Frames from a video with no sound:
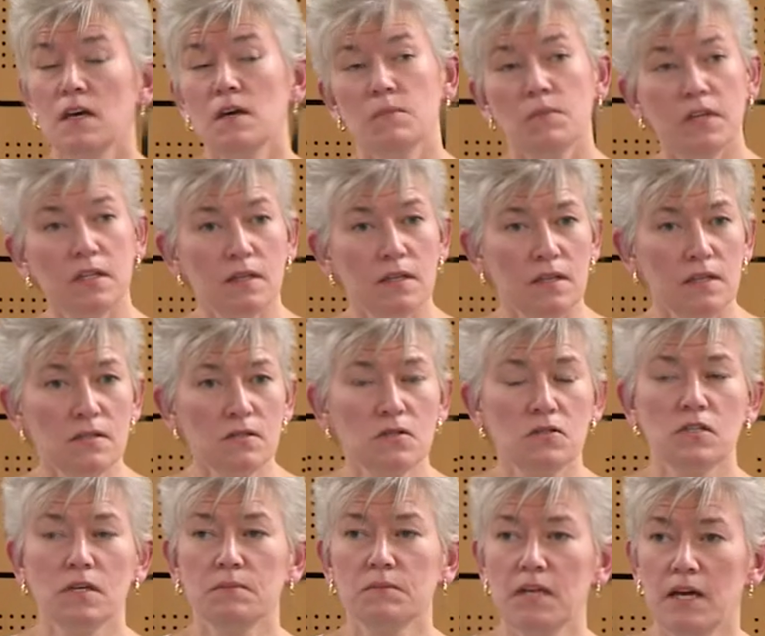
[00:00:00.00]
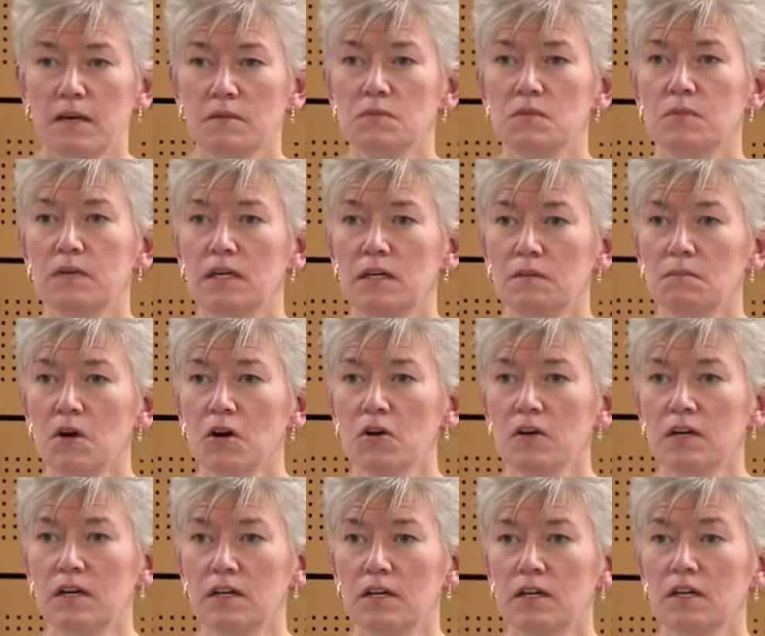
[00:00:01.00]
But these are sometimes being
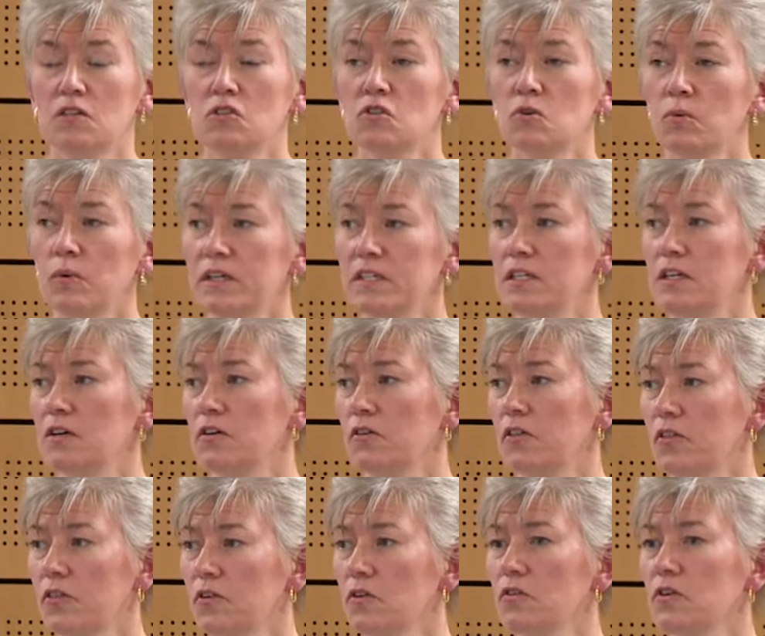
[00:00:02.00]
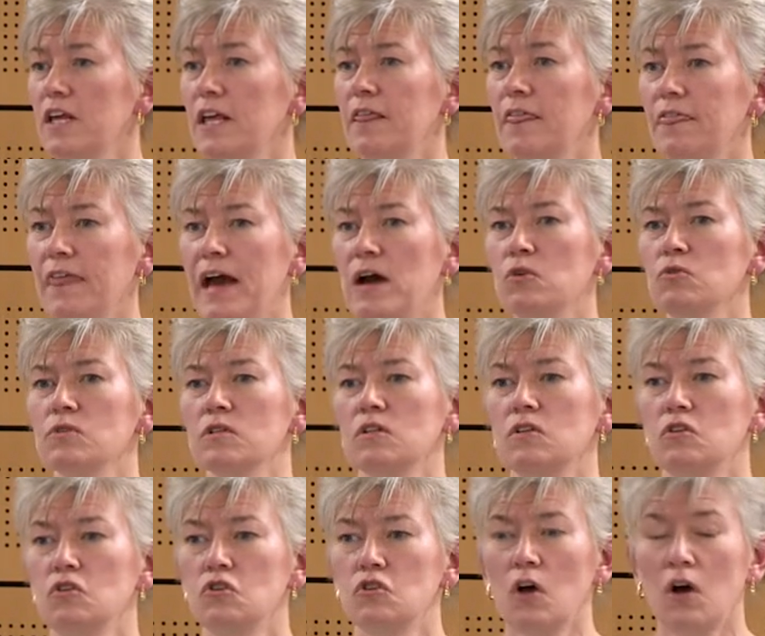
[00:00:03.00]
marketed at twenty or thirty
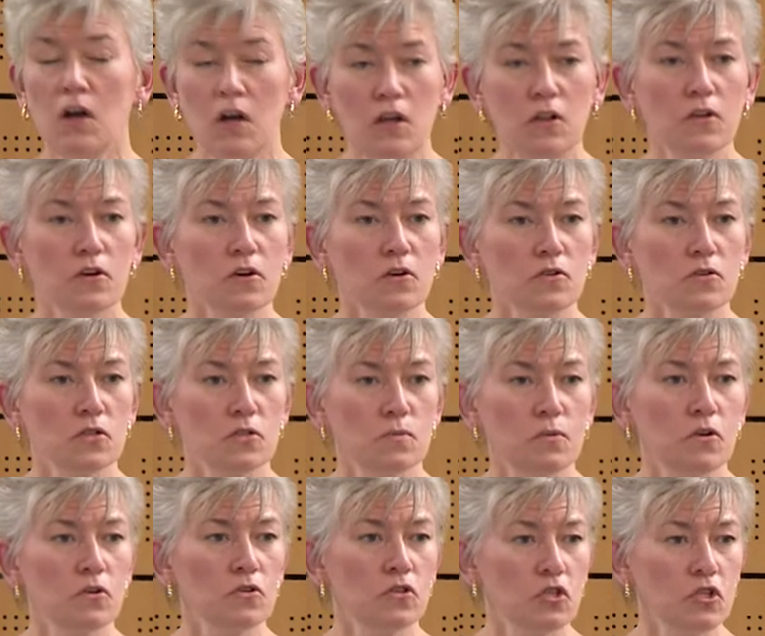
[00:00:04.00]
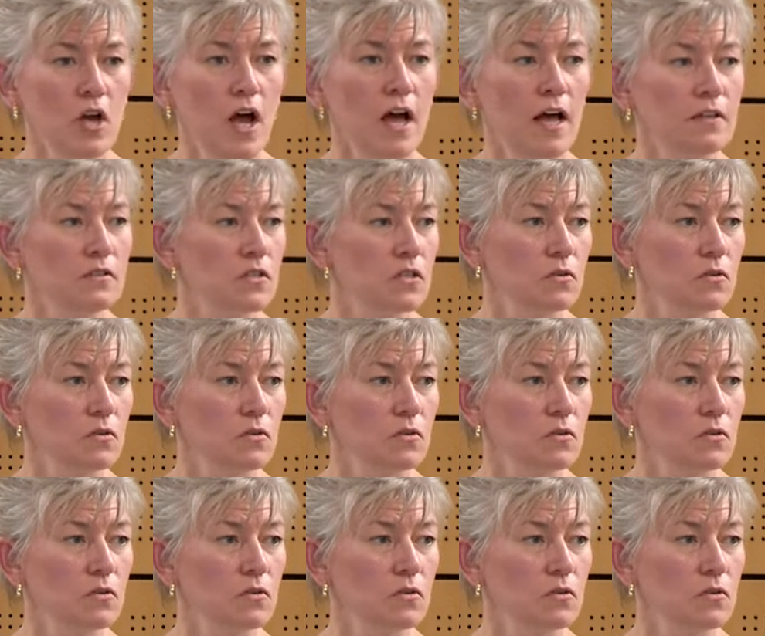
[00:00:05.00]
thousand dollars per shot.